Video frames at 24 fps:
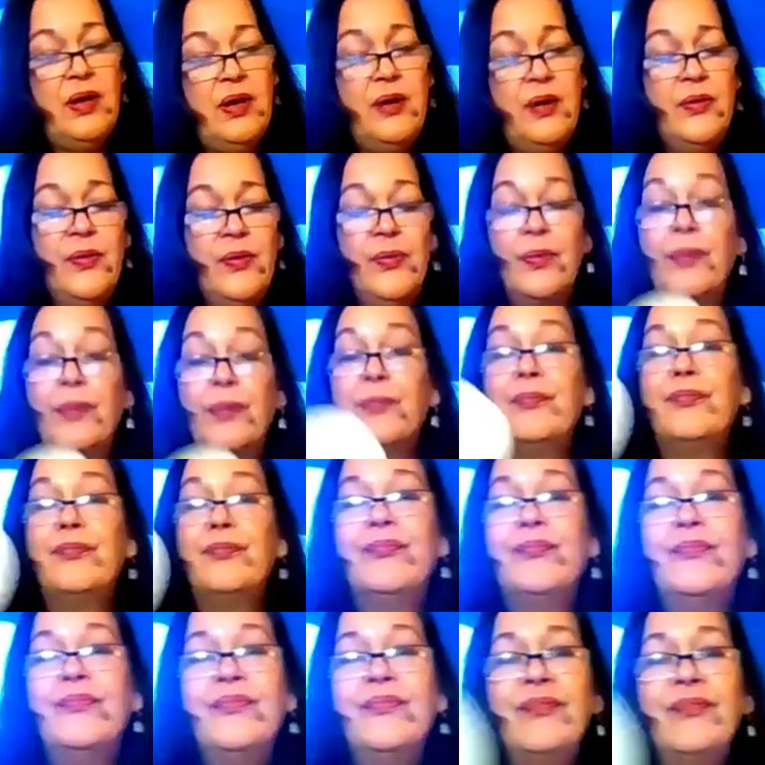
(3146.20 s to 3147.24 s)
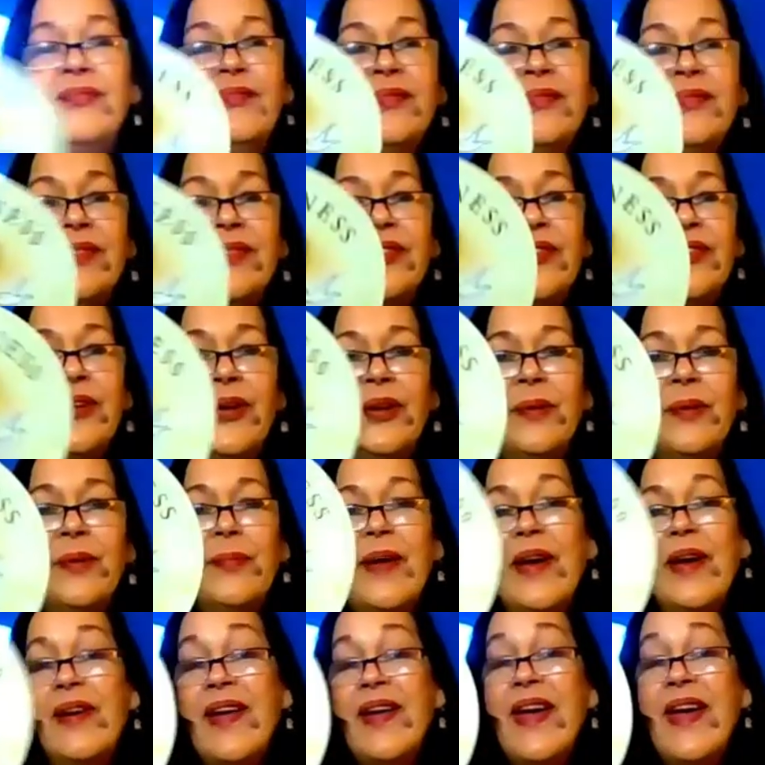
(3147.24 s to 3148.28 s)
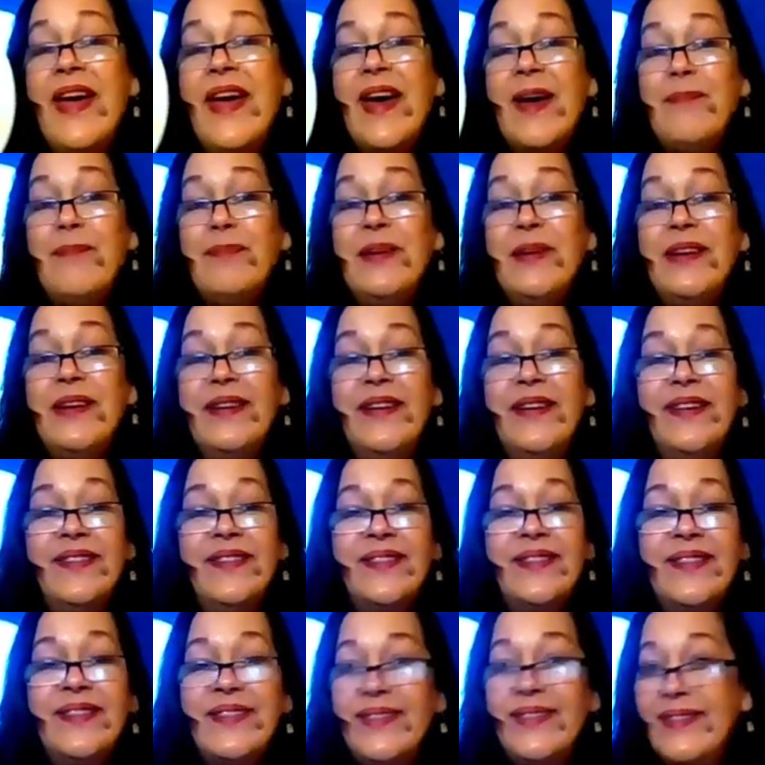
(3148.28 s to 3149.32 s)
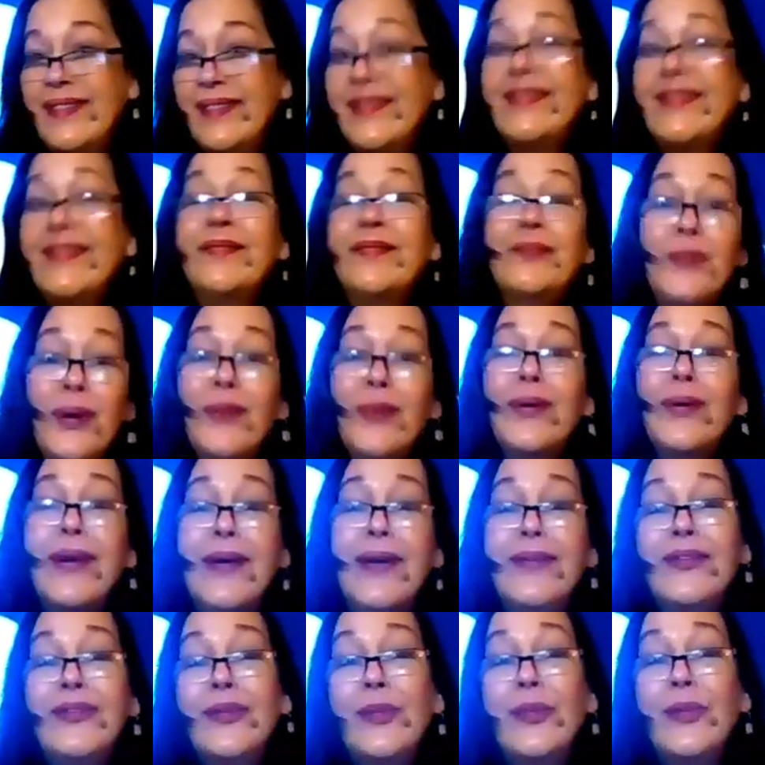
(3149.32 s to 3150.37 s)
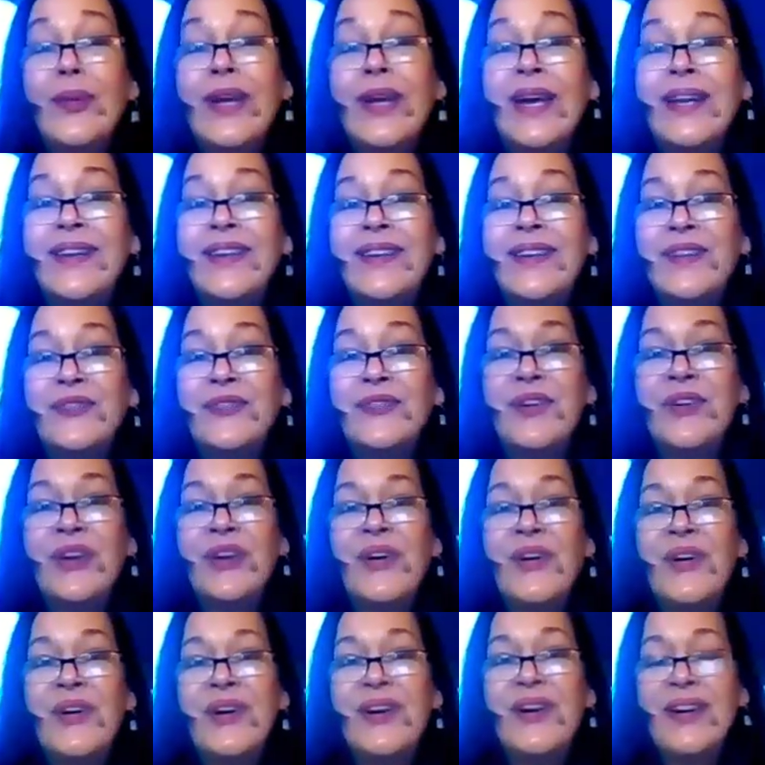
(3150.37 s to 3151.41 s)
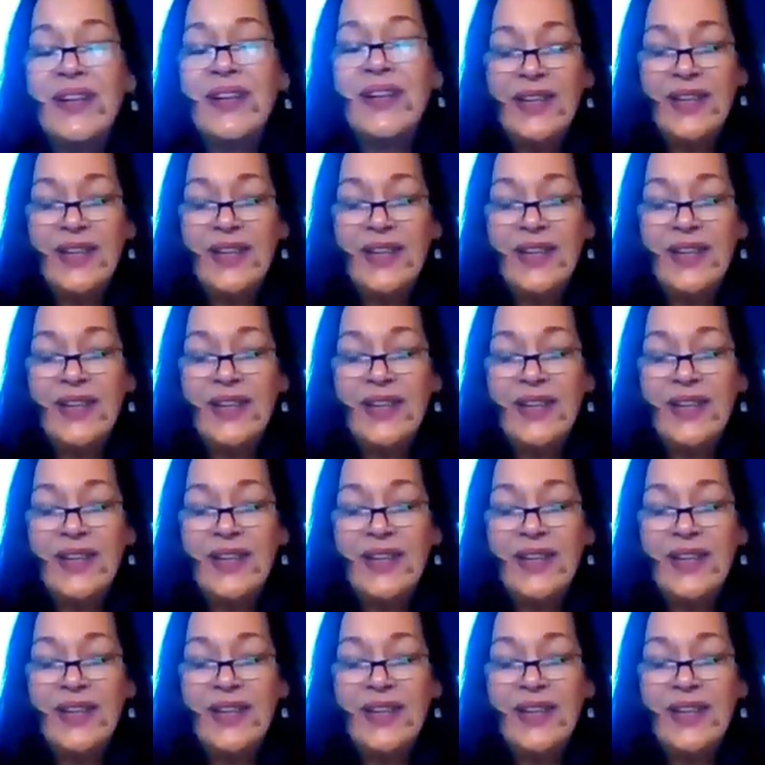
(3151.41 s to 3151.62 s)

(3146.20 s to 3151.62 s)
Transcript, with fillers: Oh, it's all about happiness. Okay, so we got a different card.